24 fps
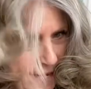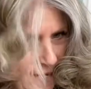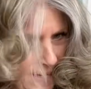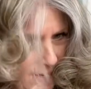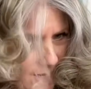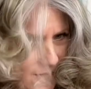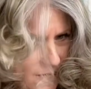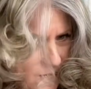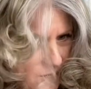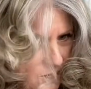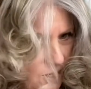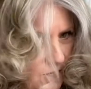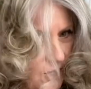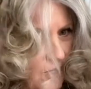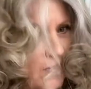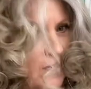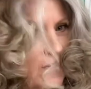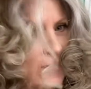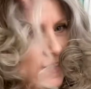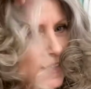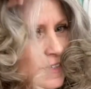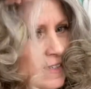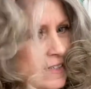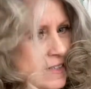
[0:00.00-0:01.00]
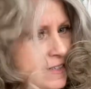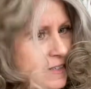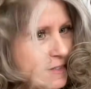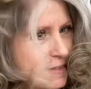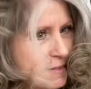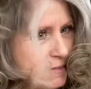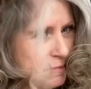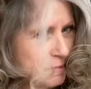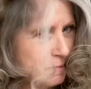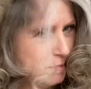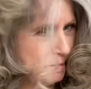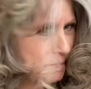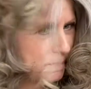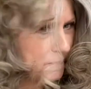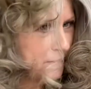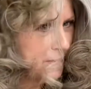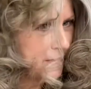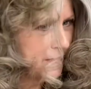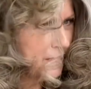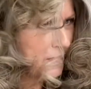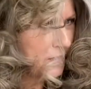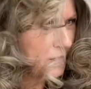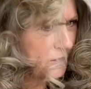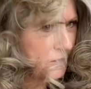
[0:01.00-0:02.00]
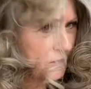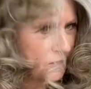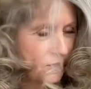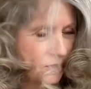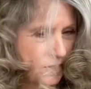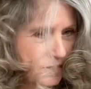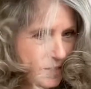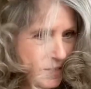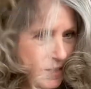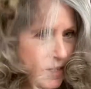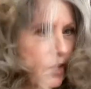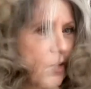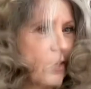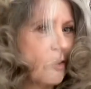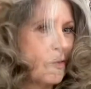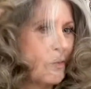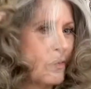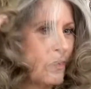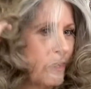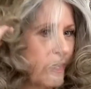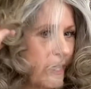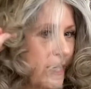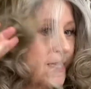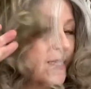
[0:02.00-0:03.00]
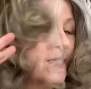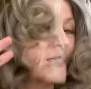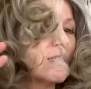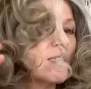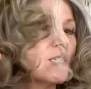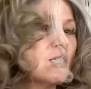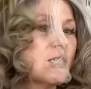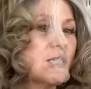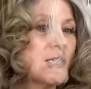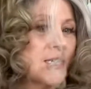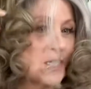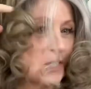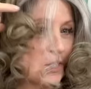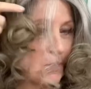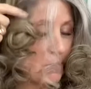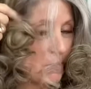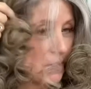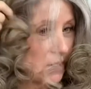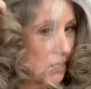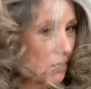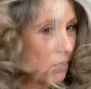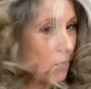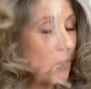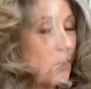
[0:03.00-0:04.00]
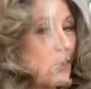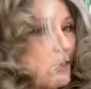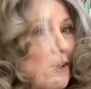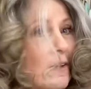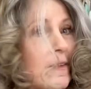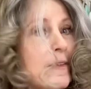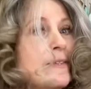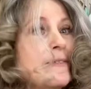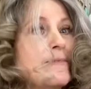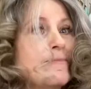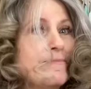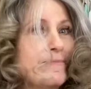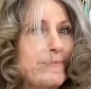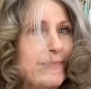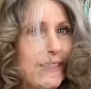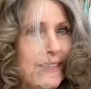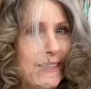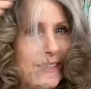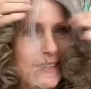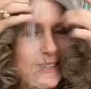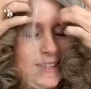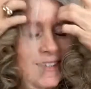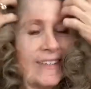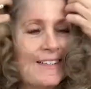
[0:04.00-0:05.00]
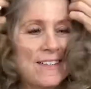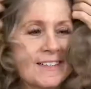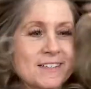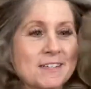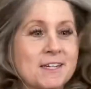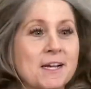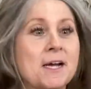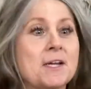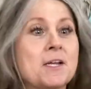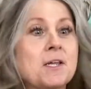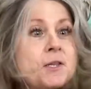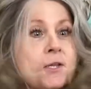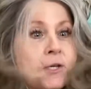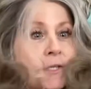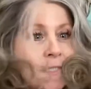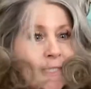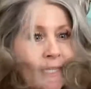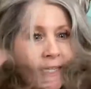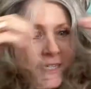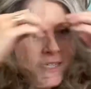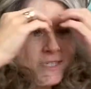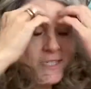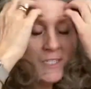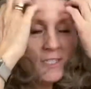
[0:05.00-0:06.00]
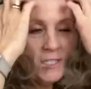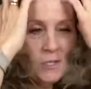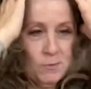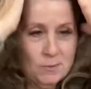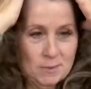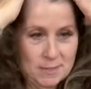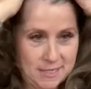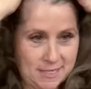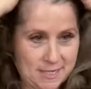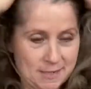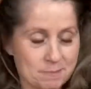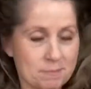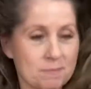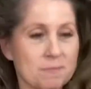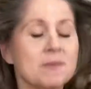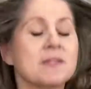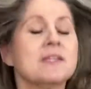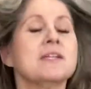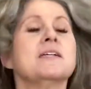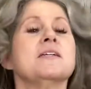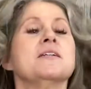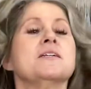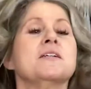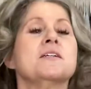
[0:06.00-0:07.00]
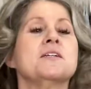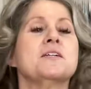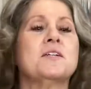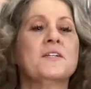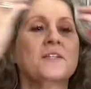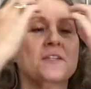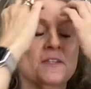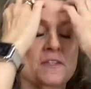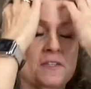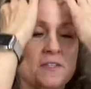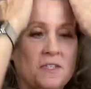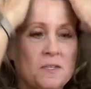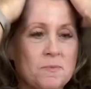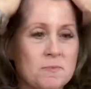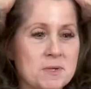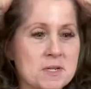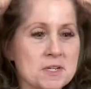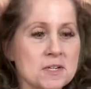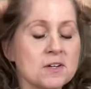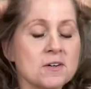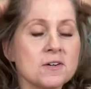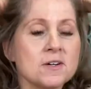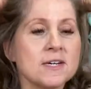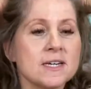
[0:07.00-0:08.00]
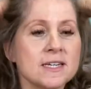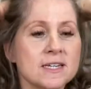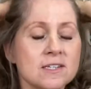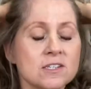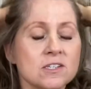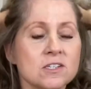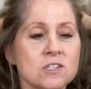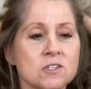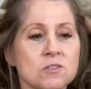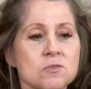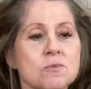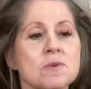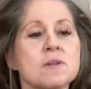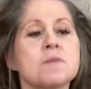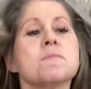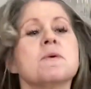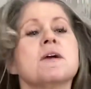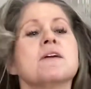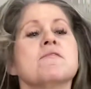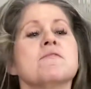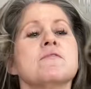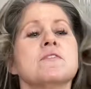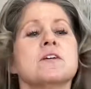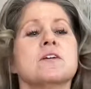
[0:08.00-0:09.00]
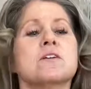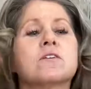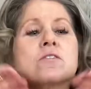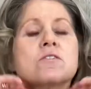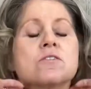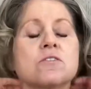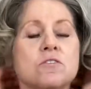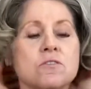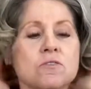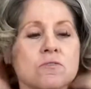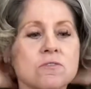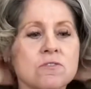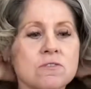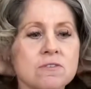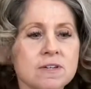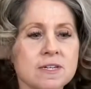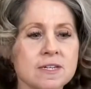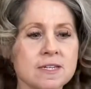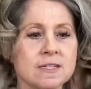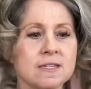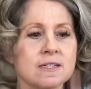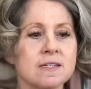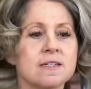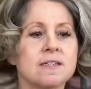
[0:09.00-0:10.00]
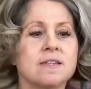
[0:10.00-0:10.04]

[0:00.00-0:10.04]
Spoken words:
under, but it sure, oh, because it's just such a big curl. It kind of looks like it's going up. So I'm gonna go ahead and just run my fingers through it.